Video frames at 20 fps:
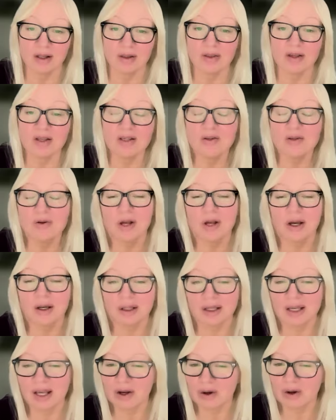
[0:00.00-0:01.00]
These are not
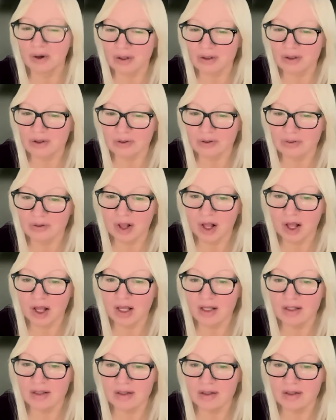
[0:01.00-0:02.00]
character
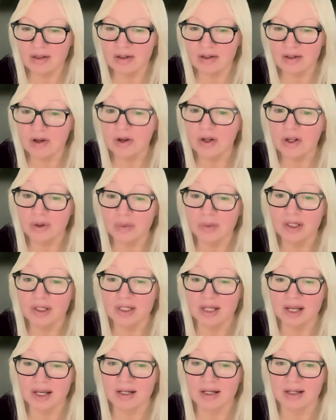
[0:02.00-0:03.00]
flaws, they're human
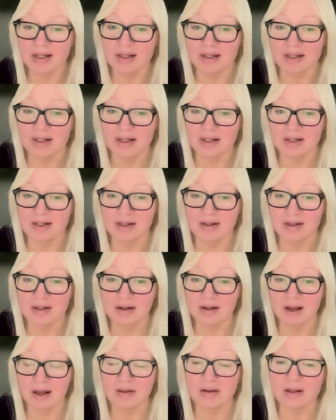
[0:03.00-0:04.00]
tendencies,
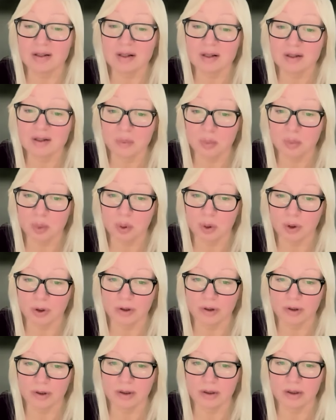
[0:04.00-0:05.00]
and this is
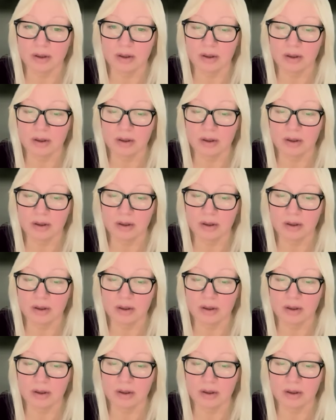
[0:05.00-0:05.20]
important.